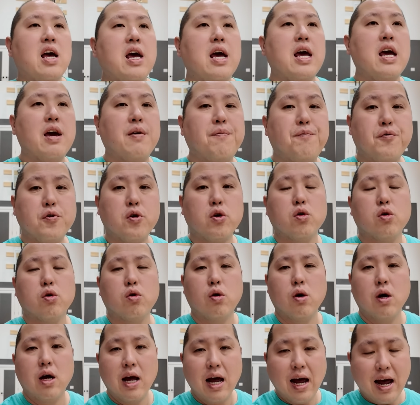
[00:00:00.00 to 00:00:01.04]
If
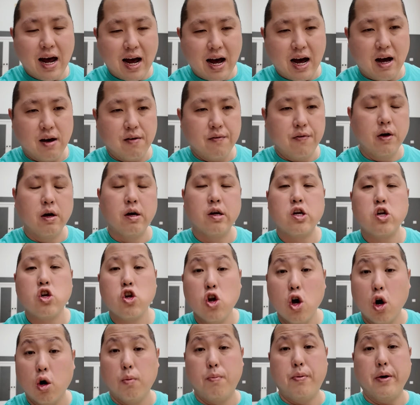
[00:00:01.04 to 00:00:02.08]
you have
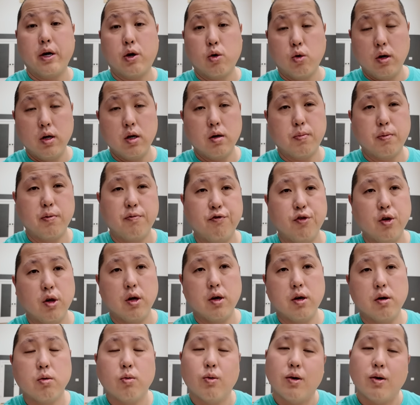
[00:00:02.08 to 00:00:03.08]
no Bitcoin in your portfolio,